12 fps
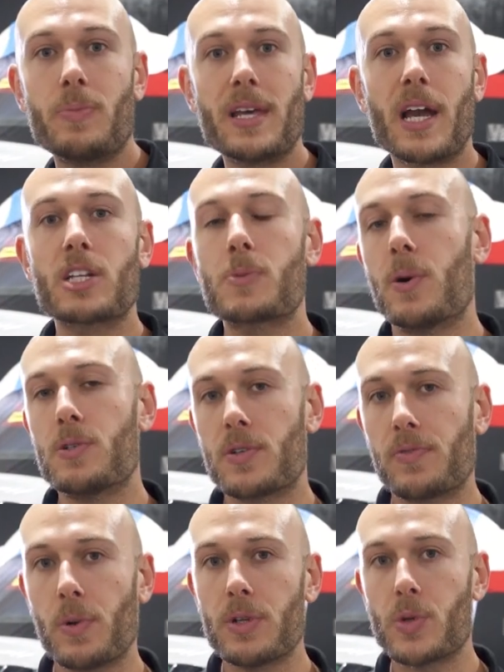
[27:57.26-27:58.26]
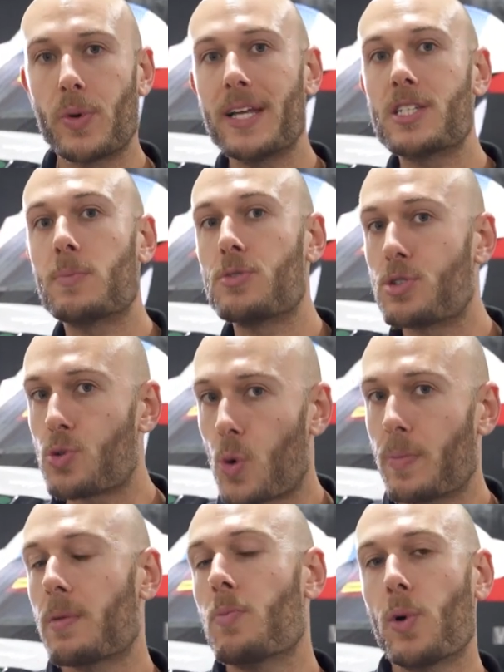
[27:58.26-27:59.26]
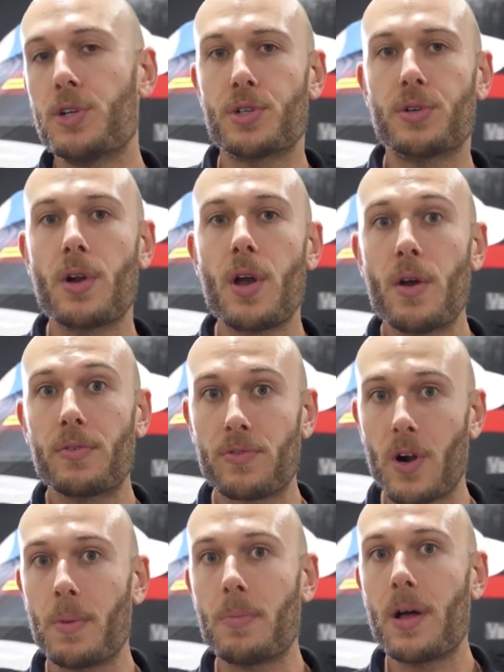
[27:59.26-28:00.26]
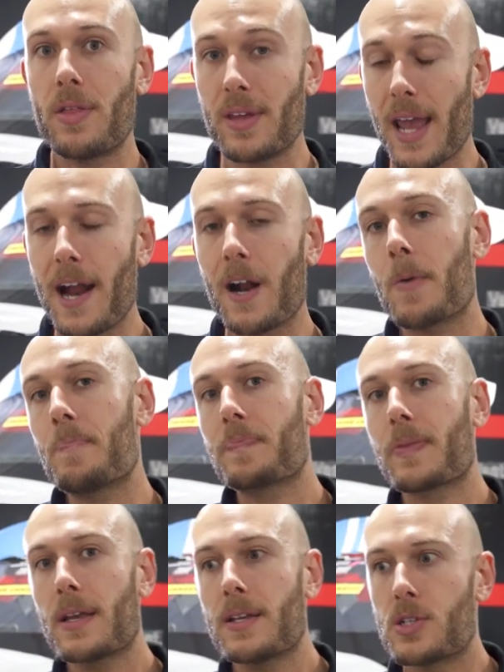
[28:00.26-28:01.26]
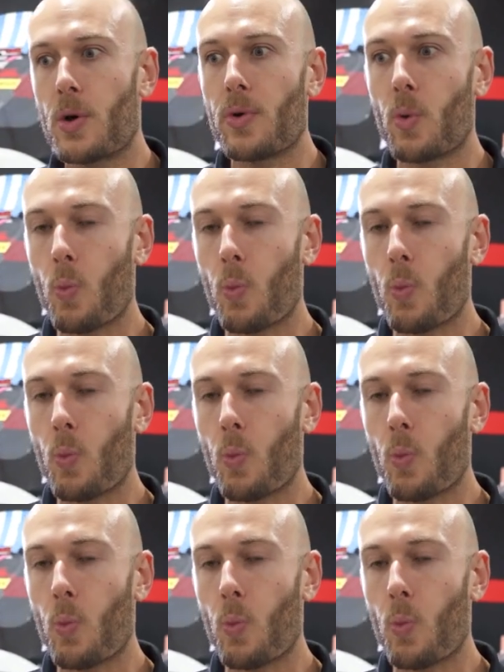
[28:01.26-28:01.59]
being exposed to fluid, so it is absorbing moisture from the air. So the